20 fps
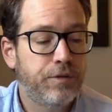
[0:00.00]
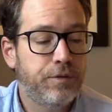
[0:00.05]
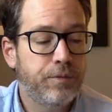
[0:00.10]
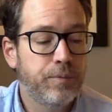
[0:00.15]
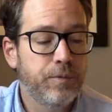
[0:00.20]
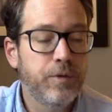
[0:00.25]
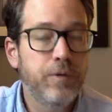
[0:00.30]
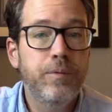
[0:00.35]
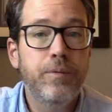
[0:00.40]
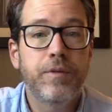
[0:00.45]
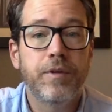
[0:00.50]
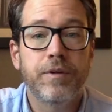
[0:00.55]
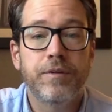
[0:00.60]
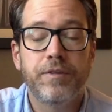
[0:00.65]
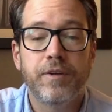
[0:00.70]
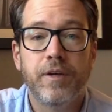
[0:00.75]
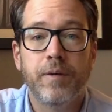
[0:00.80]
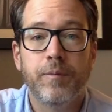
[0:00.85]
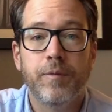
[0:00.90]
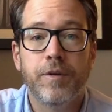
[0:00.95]
through this
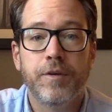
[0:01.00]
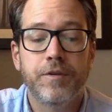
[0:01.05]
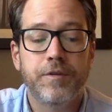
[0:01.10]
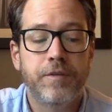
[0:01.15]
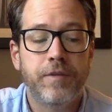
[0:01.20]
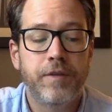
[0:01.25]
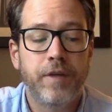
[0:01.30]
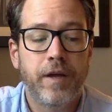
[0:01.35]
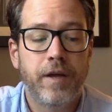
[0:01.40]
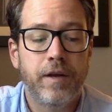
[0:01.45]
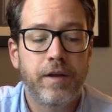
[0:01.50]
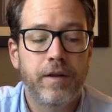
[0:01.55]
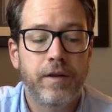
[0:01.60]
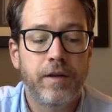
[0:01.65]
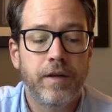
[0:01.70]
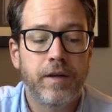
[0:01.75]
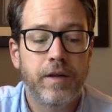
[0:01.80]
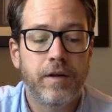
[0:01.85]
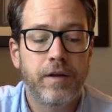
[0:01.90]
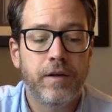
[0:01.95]
image that,
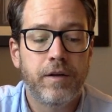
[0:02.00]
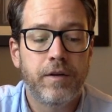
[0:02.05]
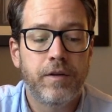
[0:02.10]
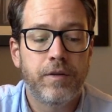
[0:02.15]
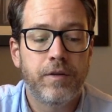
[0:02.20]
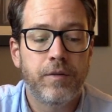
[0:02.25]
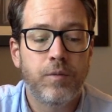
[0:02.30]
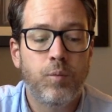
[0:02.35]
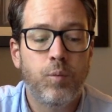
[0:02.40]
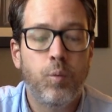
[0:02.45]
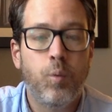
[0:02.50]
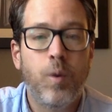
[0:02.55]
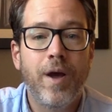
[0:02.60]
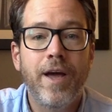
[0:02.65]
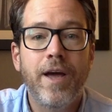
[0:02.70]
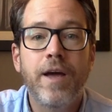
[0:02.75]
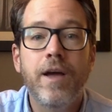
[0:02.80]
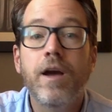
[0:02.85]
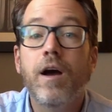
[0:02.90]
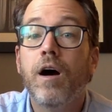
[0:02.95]
that the
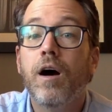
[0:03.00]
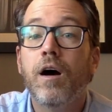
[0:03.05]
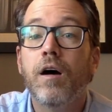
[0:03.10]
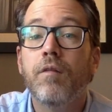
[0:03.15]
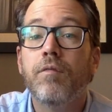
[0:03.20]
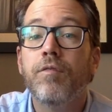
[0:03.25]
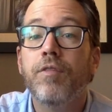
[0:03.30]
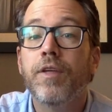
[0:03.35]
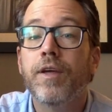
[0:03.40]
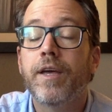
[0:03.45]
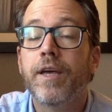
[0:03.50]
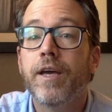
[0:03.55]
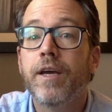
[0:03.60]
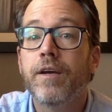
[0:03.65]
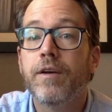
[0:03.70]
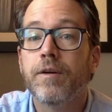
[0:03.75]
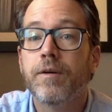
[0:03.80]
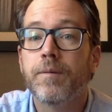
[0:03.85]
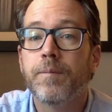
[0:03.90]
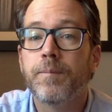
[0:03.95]
way of the
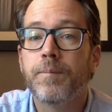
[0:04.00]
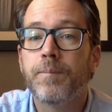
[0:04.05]
kingdom,